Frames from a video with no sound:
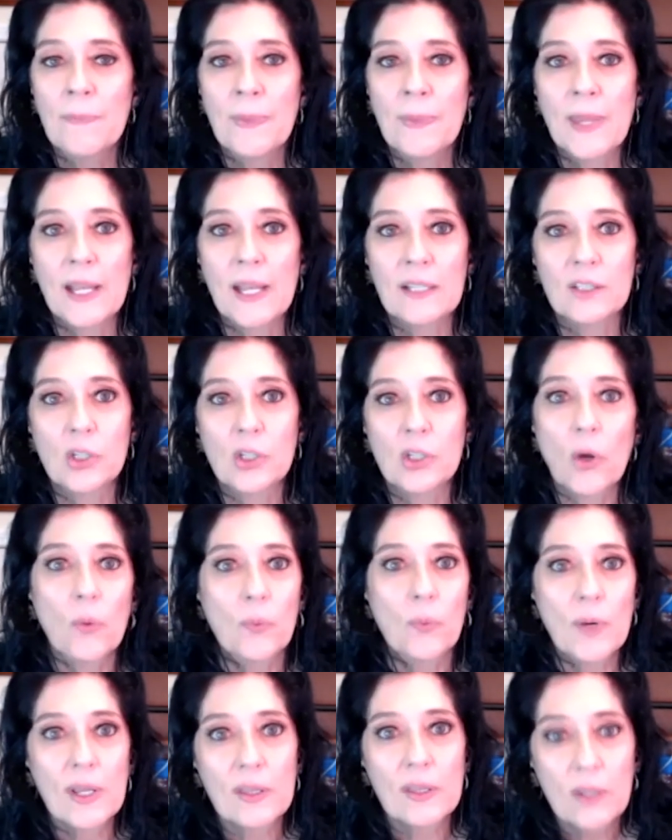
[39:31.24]
And so
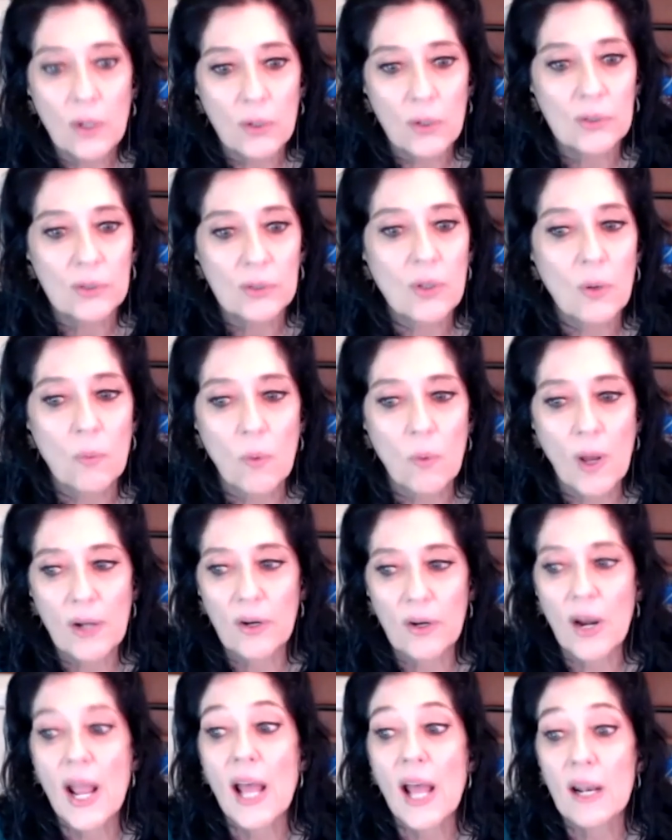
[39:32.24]
with the ozone
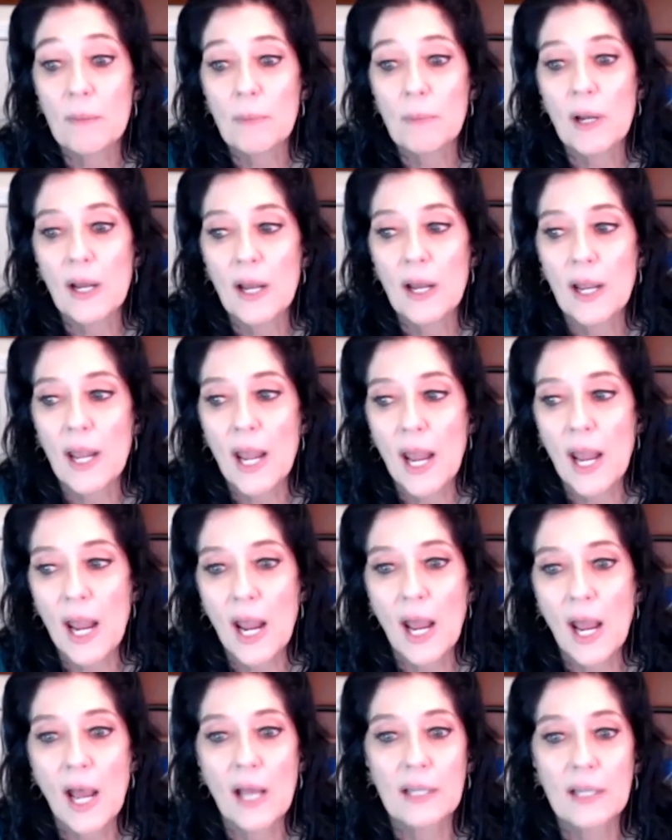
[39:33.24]
water enema
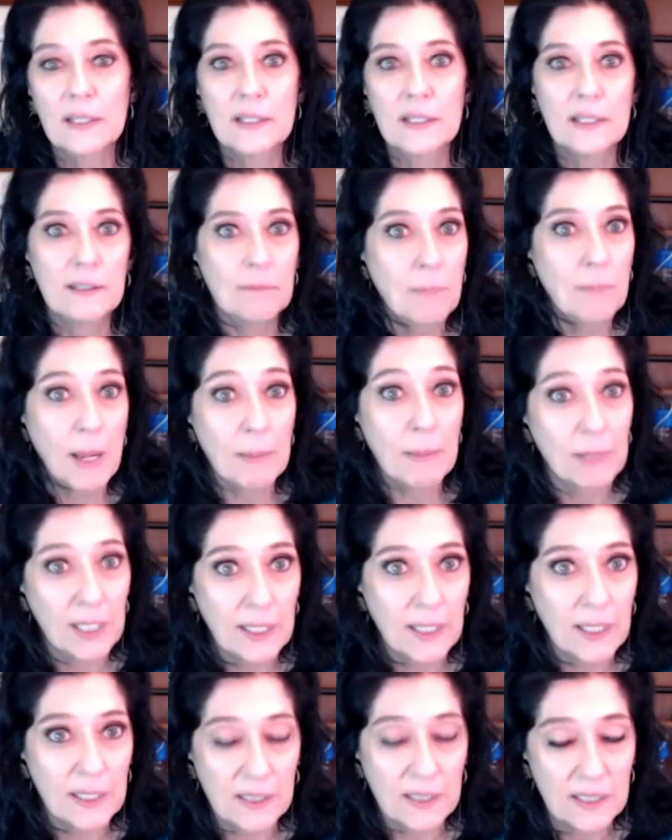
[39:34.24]
and
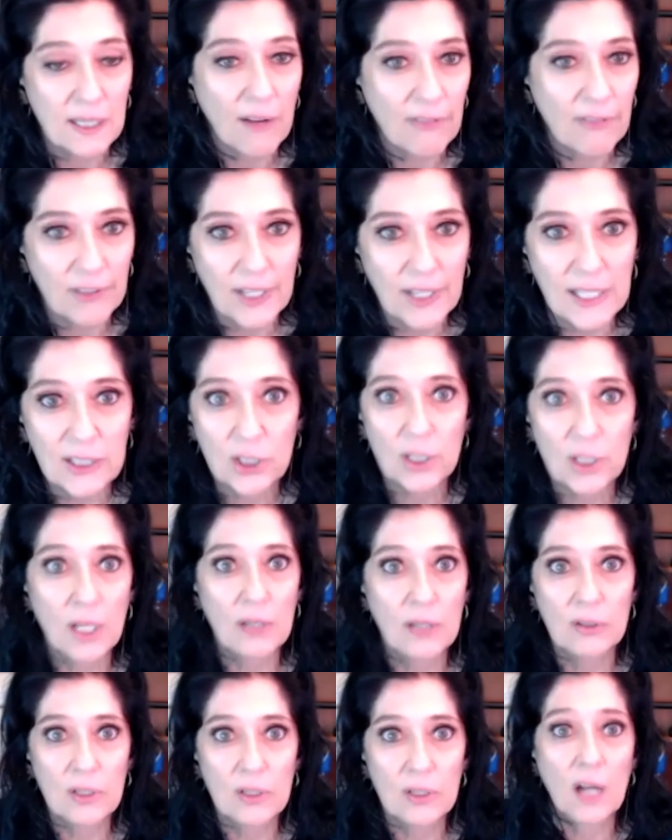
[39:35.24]
maybe insufflation
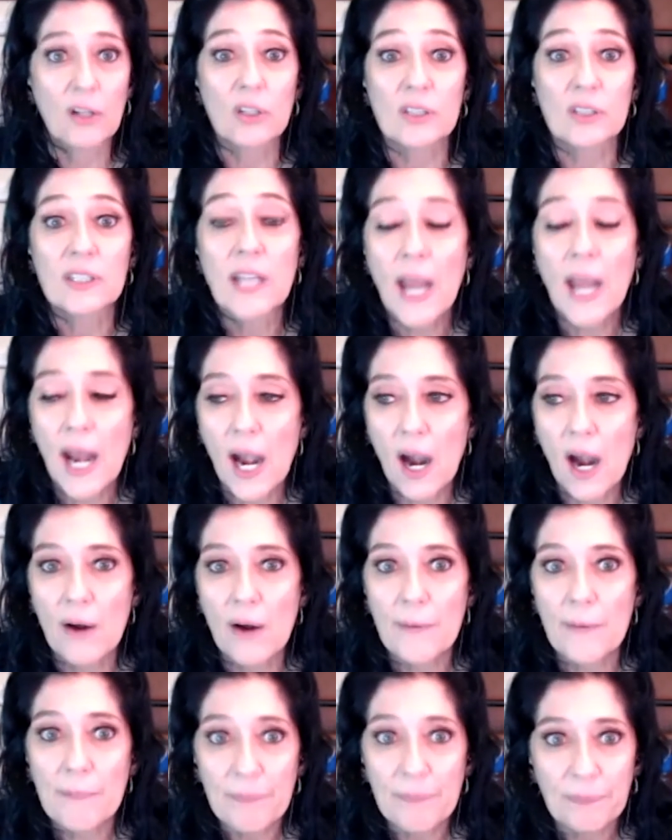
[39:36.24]
under doctor's
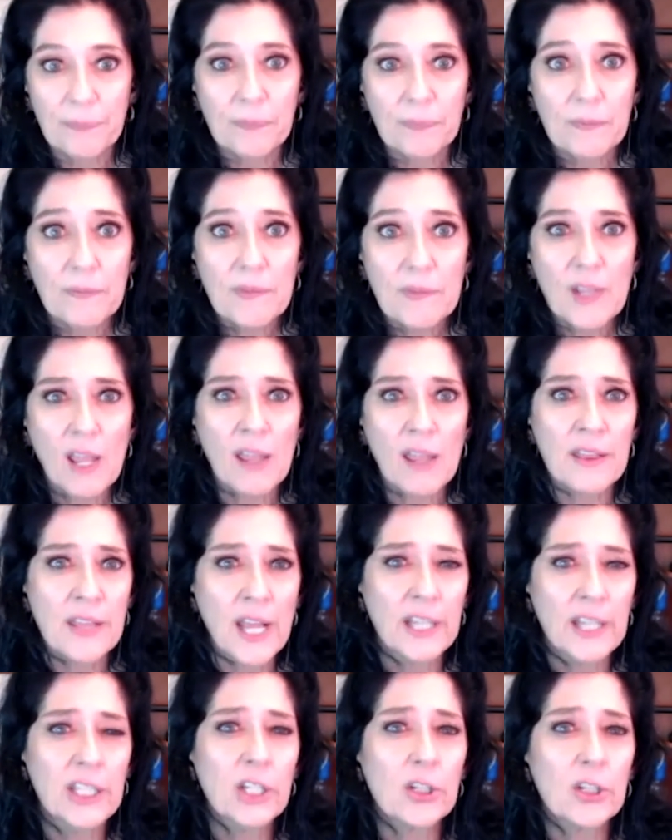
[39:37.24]
care,
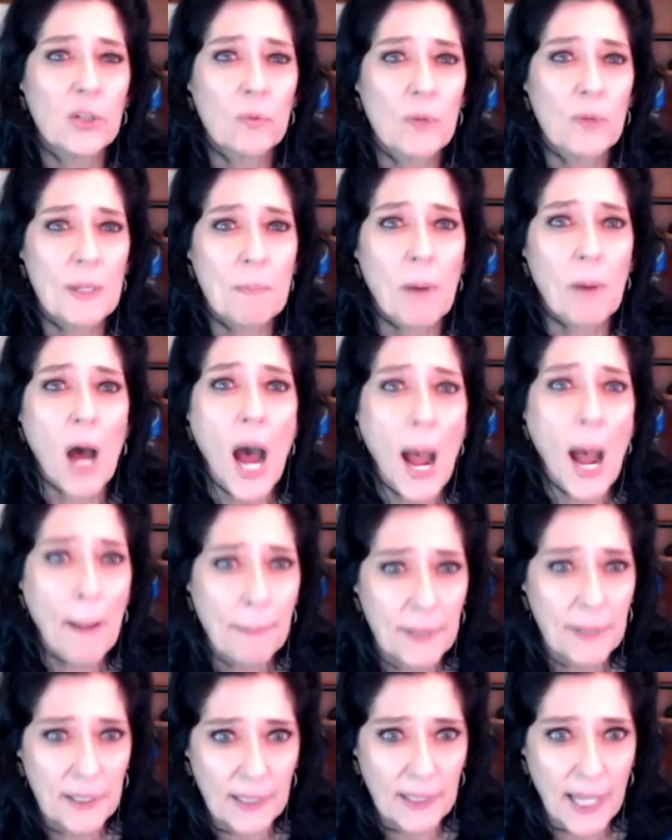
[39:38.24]
then you can
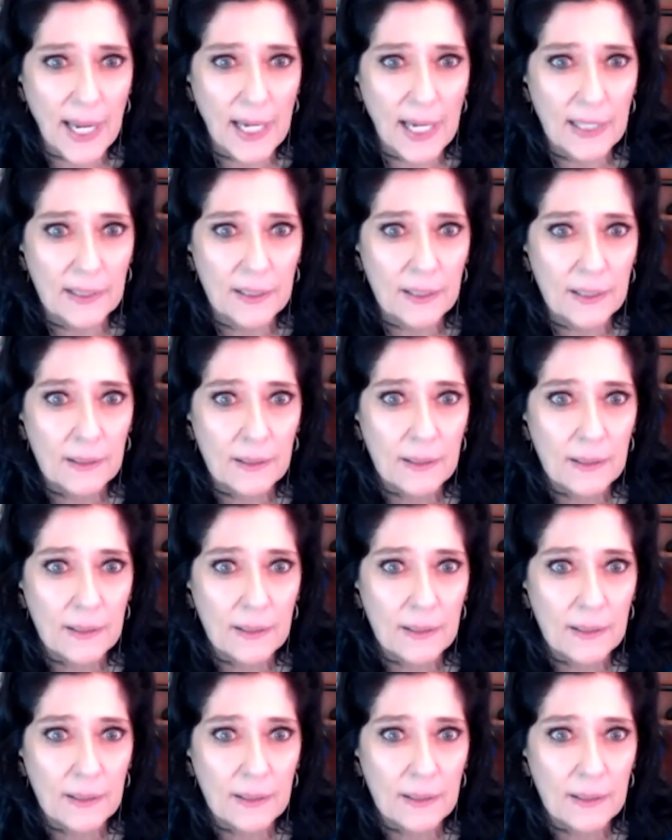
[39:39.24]
repopulate